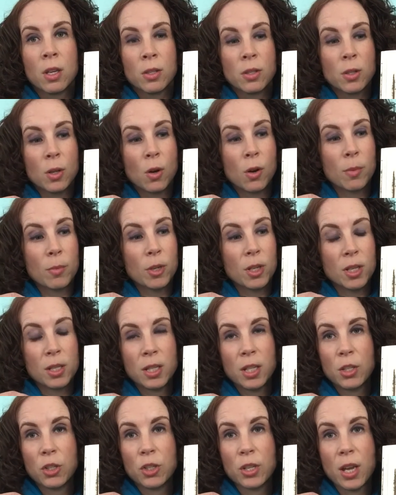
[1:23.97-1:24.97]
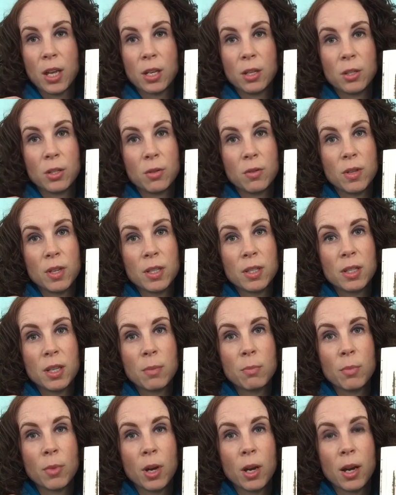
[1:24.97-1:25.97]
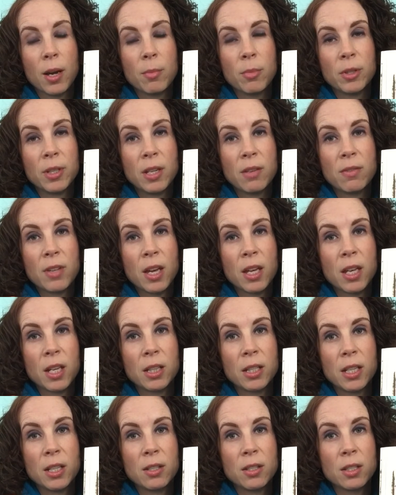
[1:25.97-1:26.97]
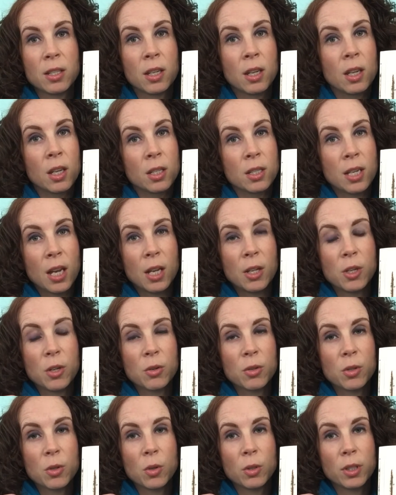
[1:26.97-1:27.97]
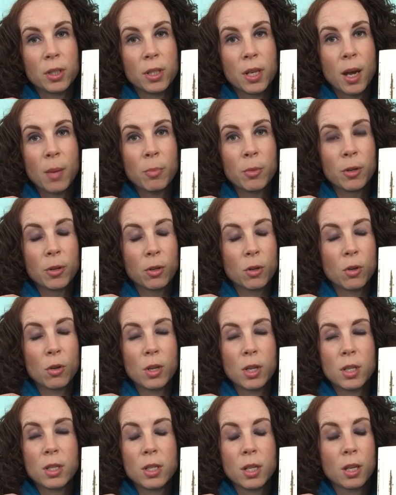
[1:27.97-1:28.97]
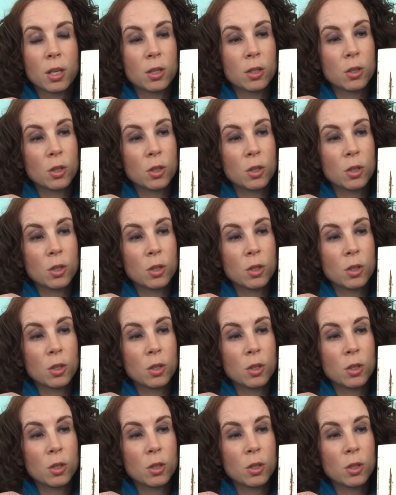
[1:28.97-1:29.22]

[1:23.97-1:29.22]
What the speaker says: So I'm going to teach you how to do this, and I believe that at least 10 years old and up could